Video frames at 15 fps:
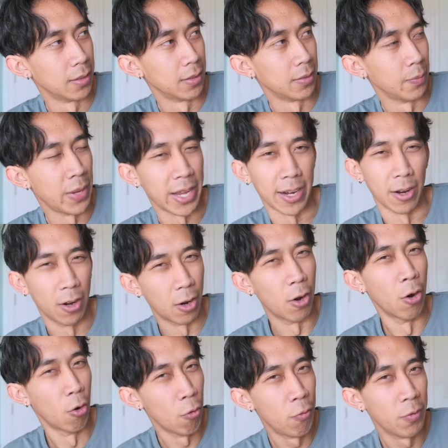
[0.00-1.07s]
man,
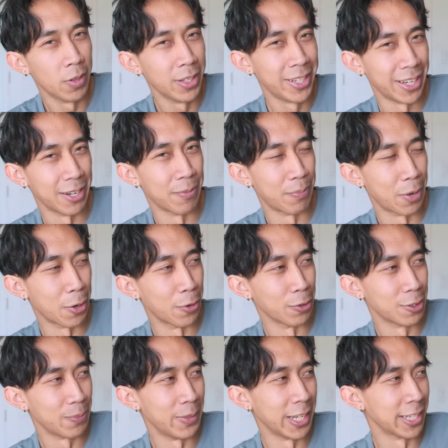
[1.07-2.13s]
hopefully in
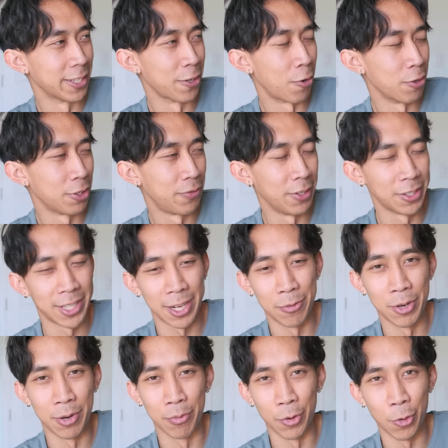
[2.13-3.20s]
post, because it always feels like when
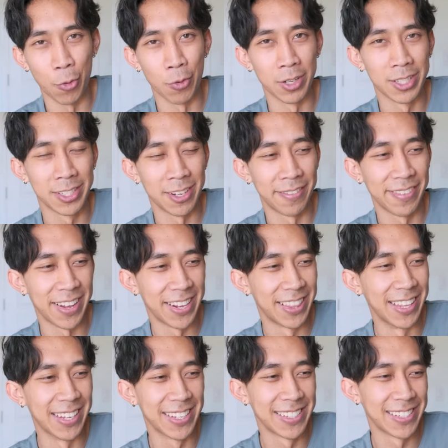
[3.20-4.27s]
I'm recording stuff like
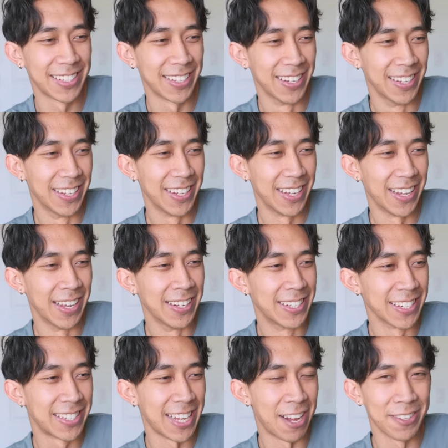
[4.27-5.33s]
this, it
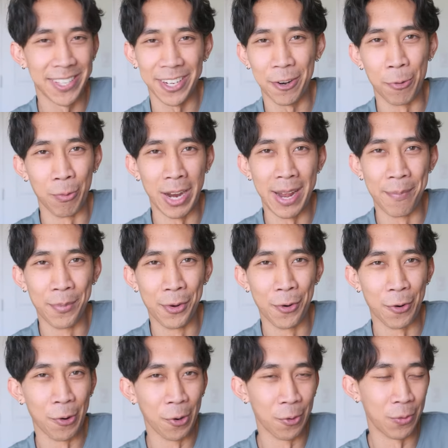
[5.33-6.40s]
just sounds like a ramble
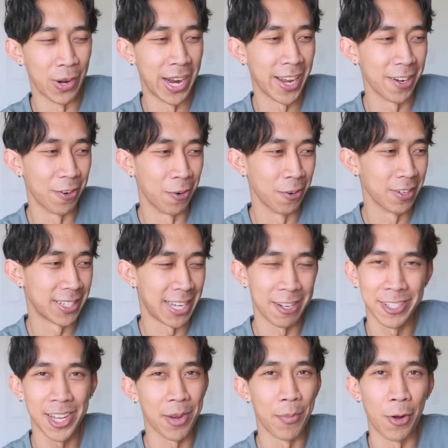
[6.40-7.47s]
or a rant, or it
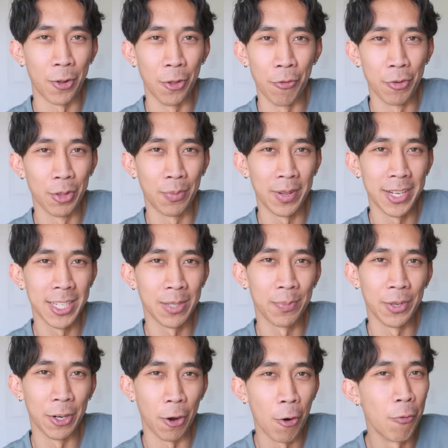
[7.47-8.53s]
sounds like I'm all over the place,
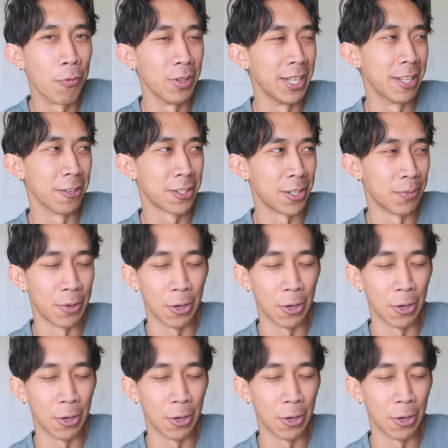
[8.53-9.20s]
but hopefully there's some